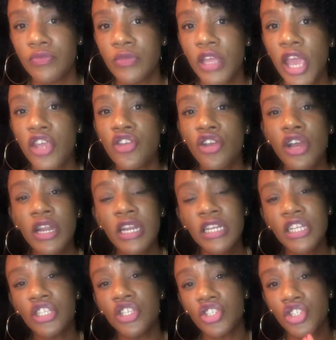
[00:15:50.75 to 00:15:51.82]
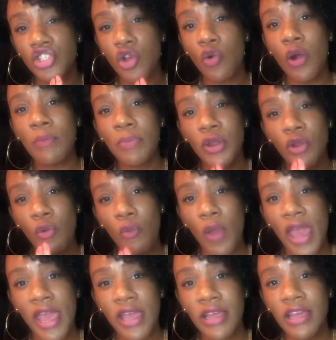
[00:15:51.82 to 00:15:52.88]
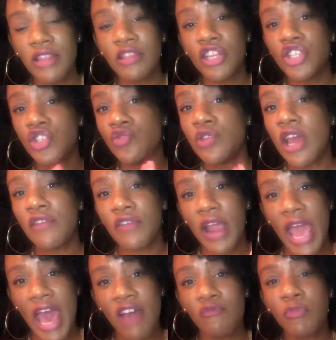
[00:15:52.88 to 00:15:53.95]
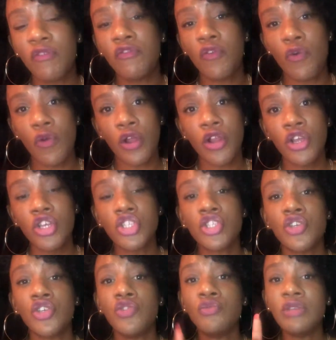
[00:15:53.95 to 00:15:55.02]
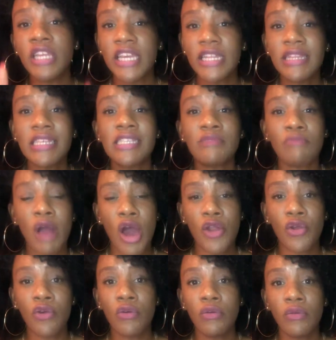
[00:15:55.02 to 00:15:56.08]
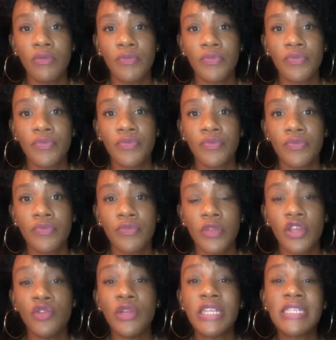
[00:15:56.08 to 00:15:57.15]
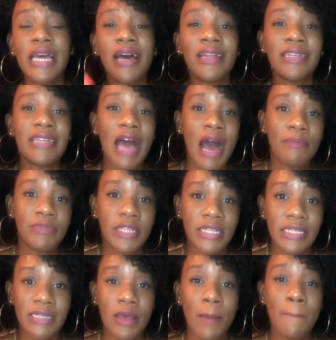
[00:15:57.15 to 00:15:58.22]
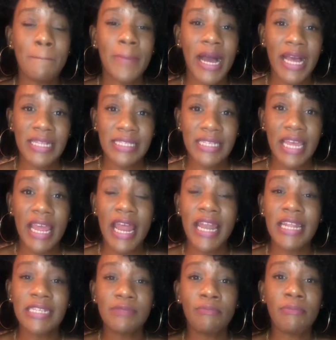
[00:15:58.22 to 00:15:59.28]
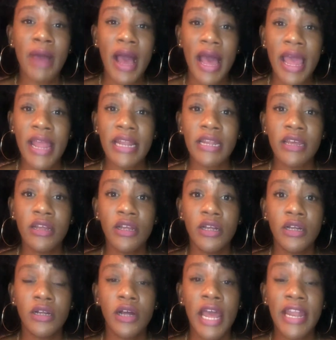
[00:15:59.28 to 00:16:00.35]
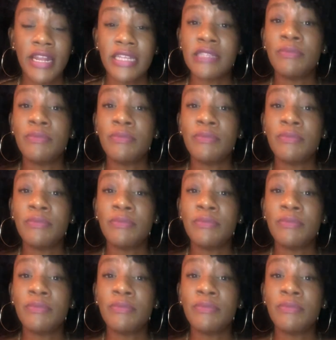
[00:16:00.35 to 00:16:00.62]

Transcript: And you're going to need to show up in a way that you never have before. So you need this model. You need to adopt this mindset and this mind and this